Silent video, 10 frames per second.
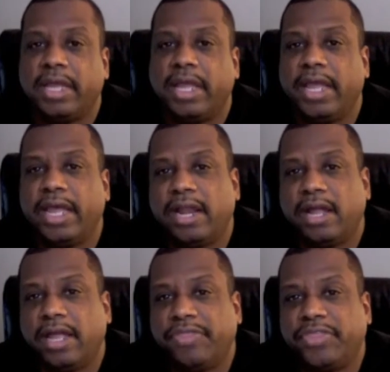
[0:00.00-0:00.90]

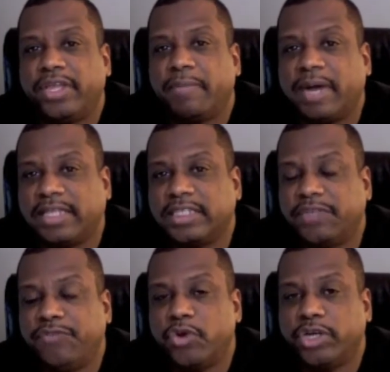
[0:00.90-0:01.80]
And think about this.
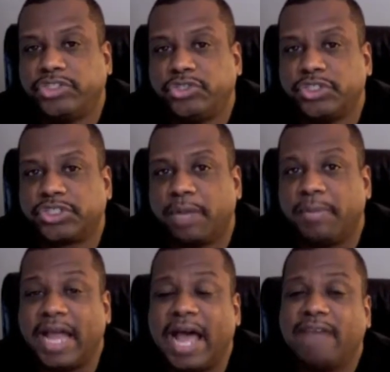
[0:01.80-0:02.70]
If you're an insurance
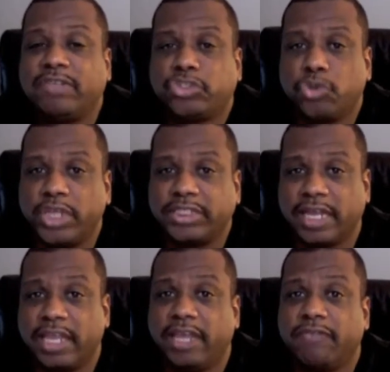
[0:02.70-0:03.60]
company, I have a choice. I
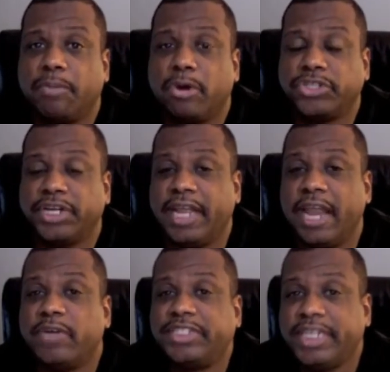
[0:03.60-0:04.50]
can give a person a
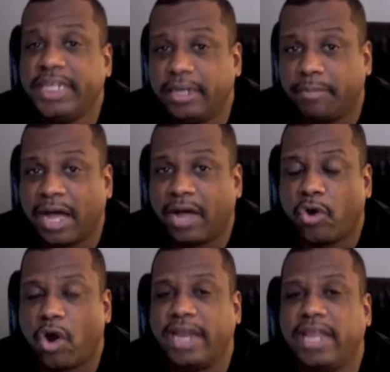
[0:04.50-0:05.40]
guaranteed
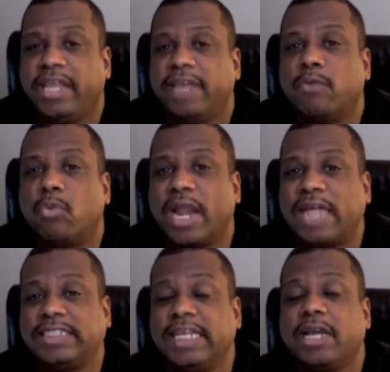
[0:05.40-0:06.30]
amount, or I can give them what I
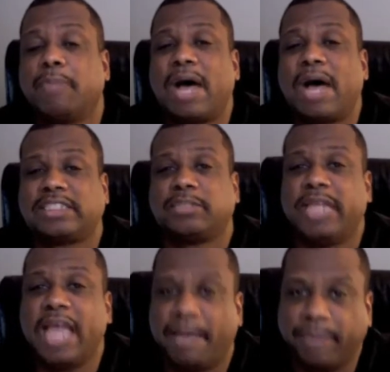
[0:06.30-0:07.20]
said could possibly
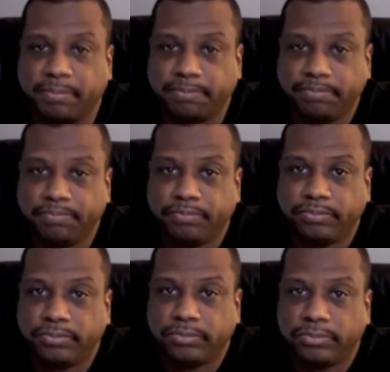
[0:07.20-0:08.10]
happen,
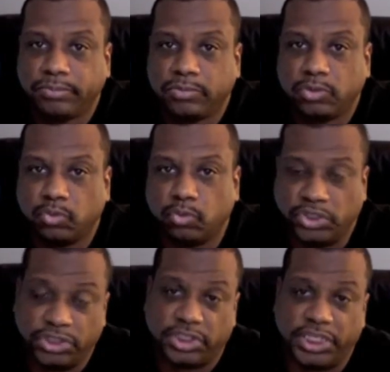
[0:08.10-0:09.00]

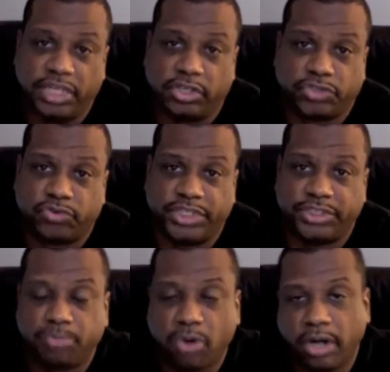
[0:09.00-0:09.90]
which is the
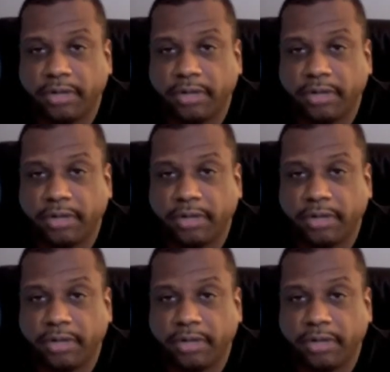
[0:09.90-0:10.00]
illustration part.